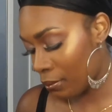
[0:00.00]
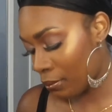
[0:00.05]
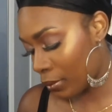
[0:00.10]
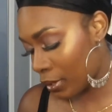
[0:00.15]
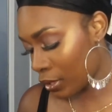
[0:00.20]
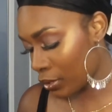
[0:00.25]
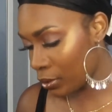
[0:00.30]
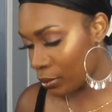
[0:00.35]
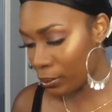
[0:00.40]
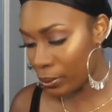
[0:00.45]

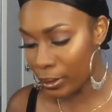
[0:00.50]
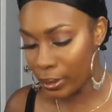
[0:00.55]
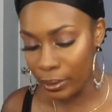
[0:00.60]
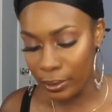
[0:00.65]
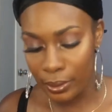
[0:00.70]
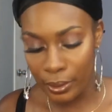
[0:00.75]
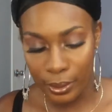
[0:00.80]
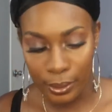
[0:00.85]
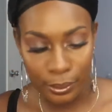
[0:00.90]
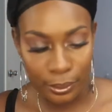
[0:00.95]
But it's a wig,
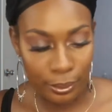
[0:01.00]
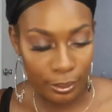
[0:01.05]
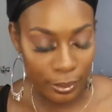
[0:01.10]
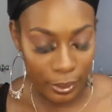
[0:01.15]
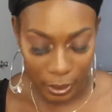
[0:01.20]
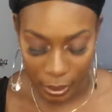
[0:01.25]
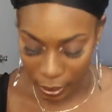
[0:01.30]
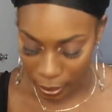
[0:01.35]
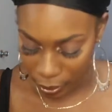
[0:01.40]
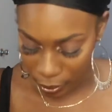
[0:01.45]
so
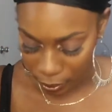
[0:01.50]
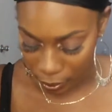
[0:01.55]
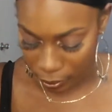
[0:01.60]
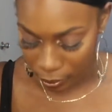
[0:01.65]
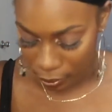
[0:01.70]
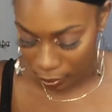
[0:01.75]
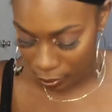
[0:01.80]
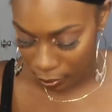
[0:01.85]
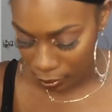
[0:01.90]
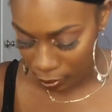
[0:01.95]
what the hell?
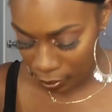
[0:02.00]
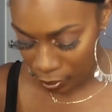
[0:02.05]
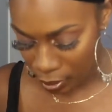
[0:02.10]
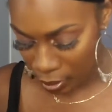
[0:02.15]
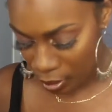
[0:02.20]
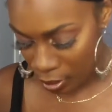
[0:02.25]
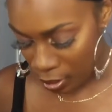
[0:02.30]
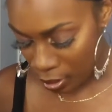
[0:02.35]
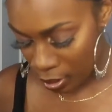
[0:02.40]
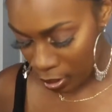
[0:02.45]

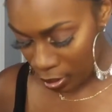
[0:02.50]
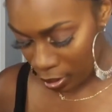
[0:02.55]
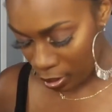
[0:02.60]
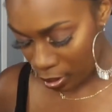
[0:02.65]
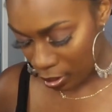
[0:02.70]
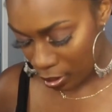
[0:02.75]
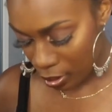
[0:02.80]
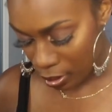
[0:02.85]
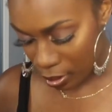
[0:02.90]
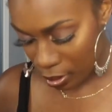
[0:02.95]

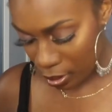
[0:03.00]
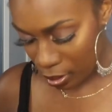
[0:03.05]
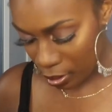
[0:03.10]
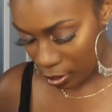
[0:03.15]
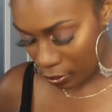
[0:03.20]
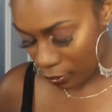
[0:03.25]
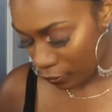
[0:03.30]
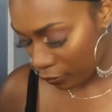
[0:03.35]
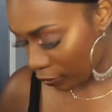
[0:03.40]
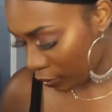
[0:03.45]

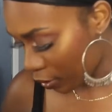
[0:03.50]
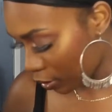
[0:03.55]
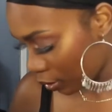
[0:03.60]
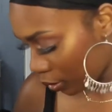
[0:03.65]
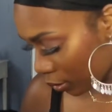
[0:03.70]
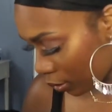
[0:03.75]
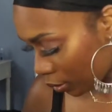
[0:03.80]
That's fine.